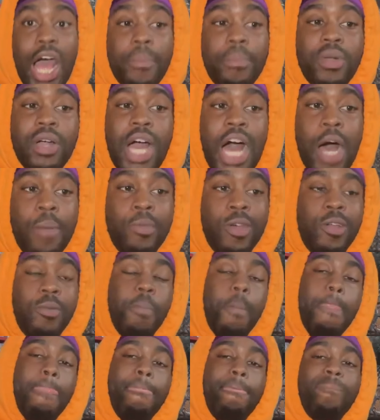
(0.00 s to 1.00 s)
comment,
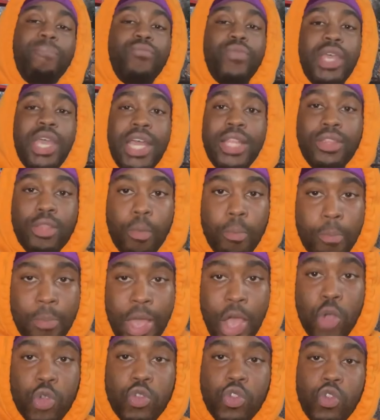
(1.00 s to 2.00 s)
hit the
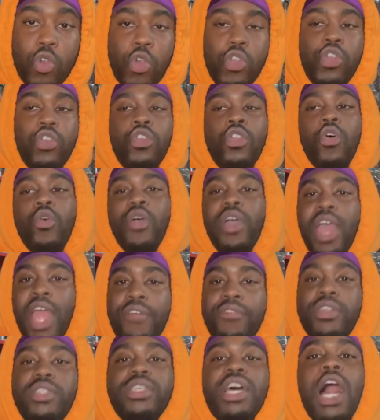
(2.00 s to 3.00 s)
bell so you know
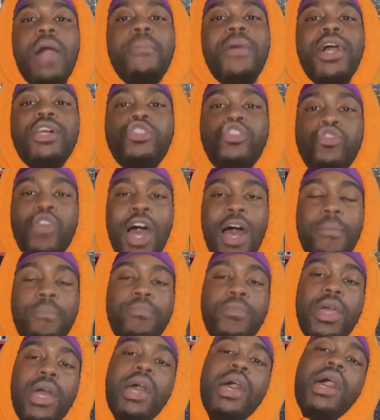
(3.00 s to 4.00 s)
every time I drop,
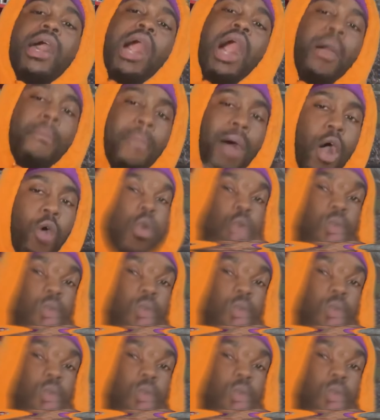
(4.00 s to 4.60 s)
I'm out.